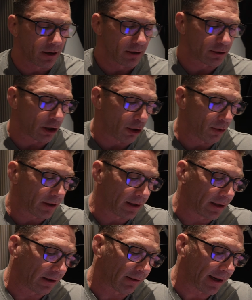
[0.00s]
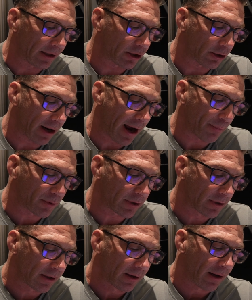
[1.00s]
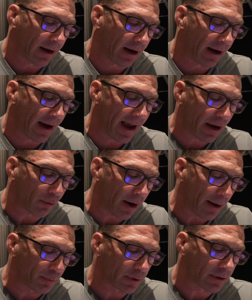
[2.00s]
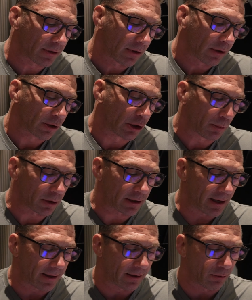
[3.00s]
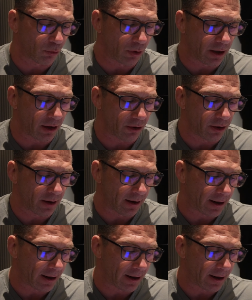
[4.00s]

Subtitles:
So we did the Atlantis traps, 8 reps, supersetted with